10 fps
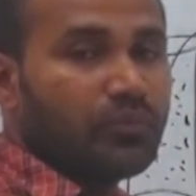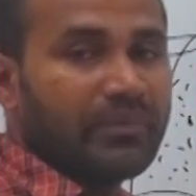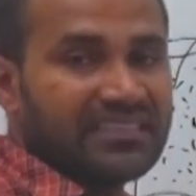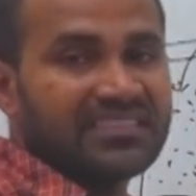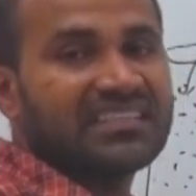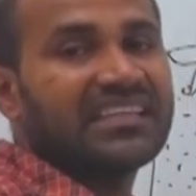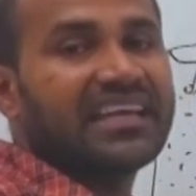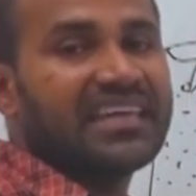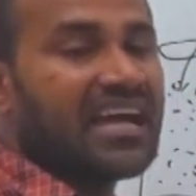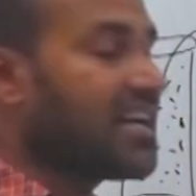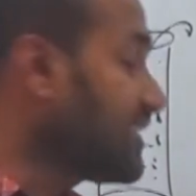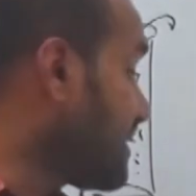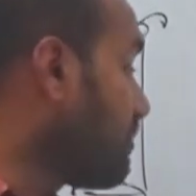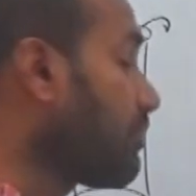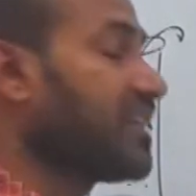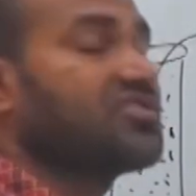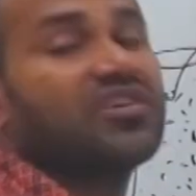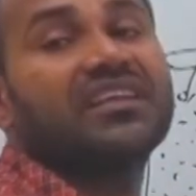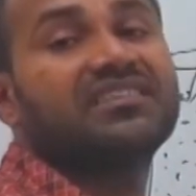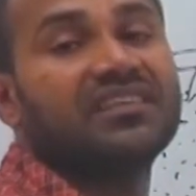measure the gas
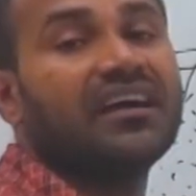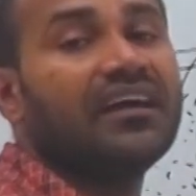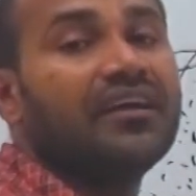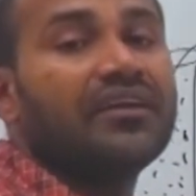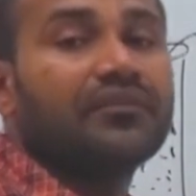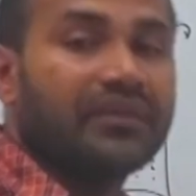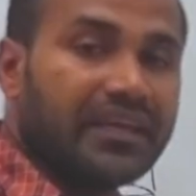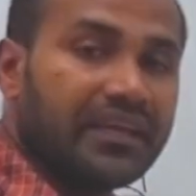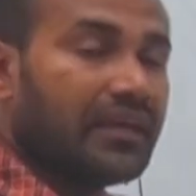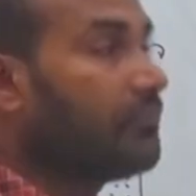pressure is the very